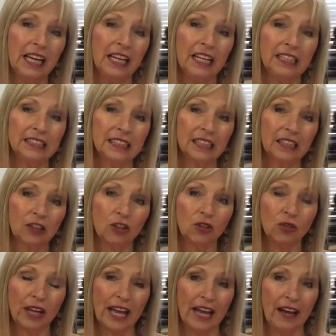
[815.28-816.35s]
It's a
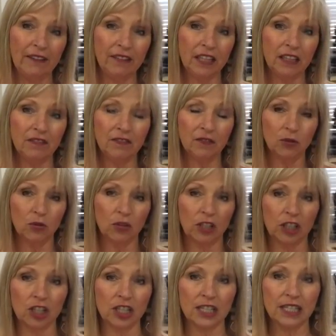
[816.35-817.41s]
little heavy
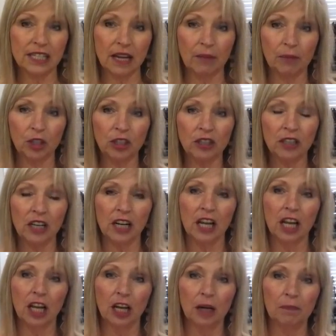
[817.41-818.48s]
for summer,
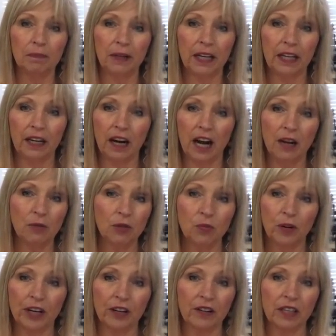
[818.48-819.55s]
but I would
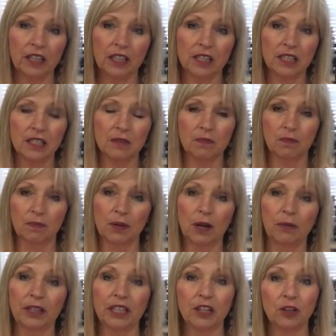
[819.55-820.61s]
wear this
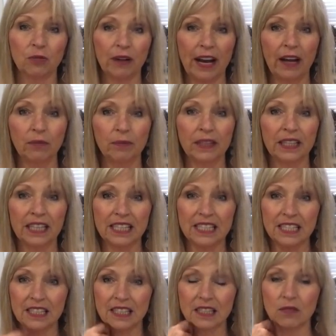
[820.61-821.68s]
probably year round because
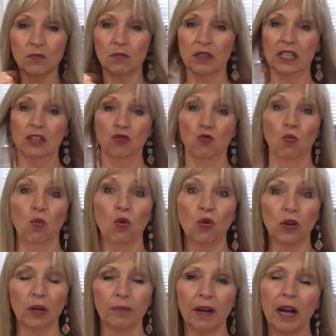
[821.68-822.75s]
it's it's warm.